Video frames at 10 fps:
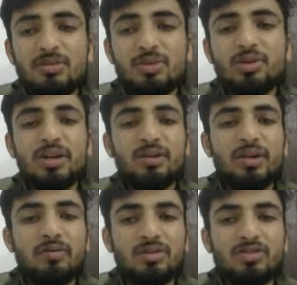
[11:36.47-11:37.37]
module that you
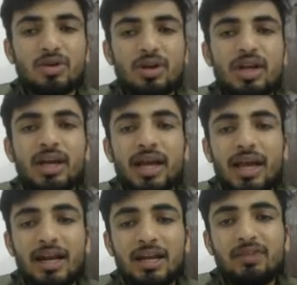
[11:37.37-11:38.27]
have to install.
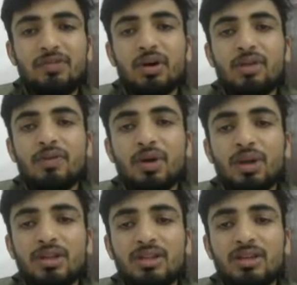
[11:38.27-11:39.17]
And if you are
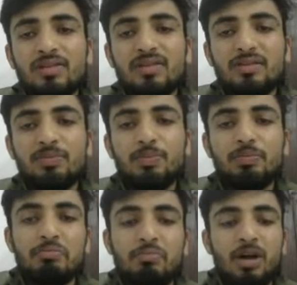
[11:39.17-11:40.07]
following this,
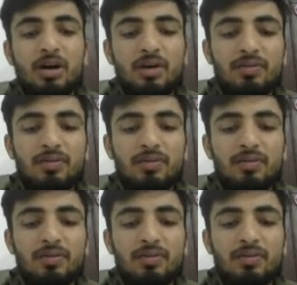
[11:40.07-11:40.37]
I